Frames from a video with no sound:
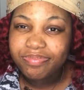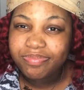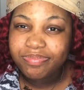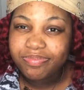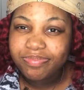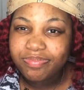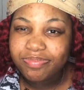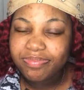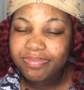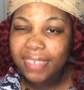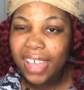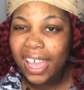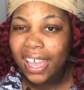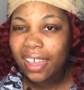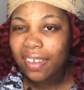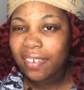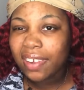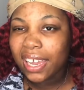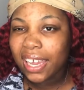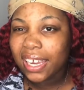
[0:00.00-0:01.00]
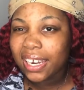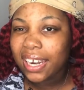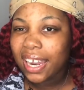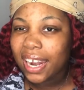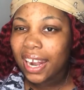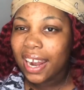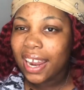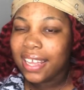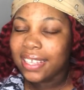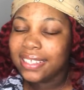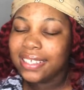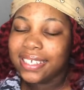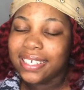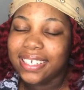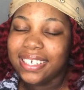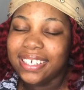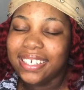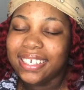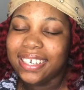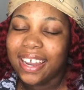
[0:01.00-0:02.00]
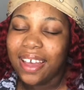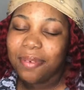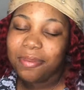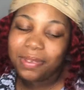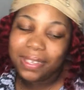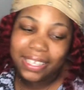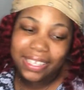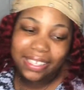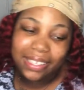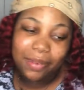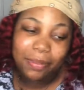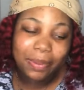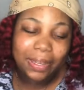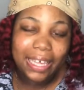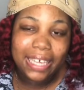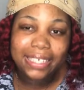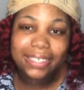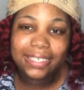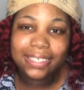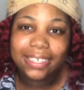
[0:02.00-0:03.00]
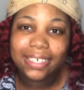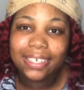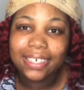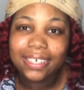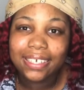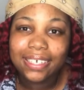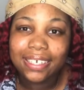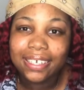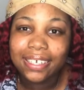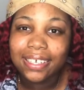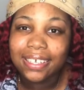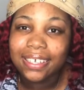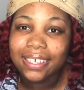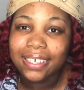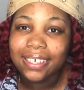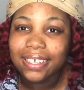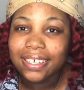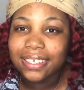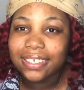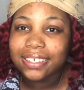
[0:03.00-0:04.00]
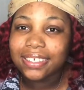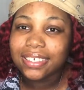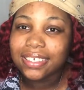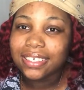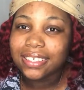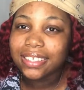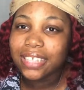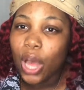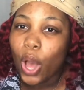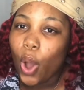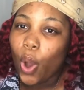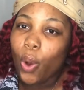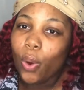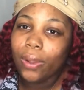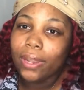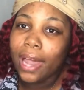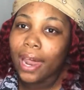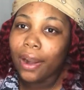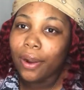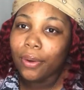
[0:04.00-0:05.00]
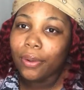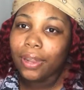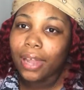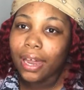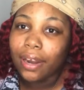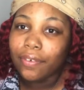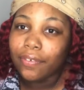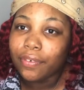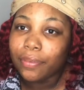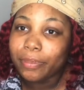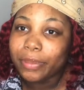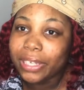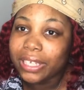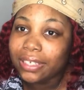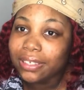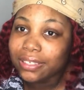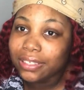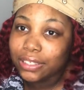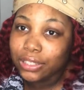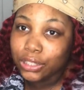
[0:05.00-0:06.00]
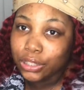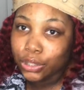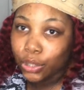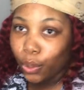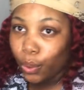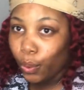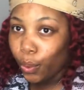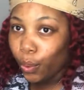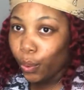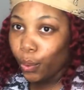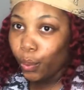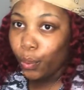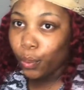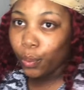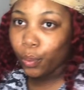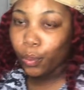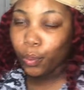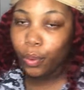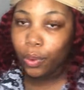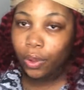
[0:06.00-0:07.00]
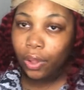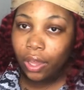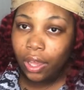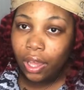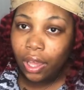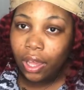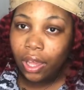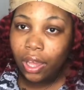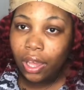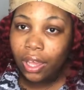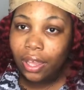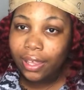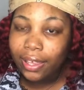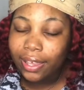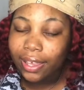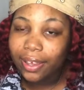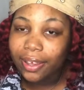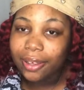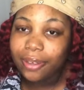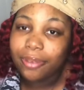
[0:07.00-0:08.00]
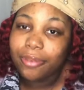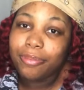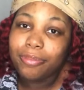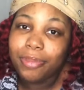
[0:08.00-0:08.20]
Mm, I give it like a 9 out of 10. I mean, the plastic is just a whole lot, a whole lot for me. So, yeah.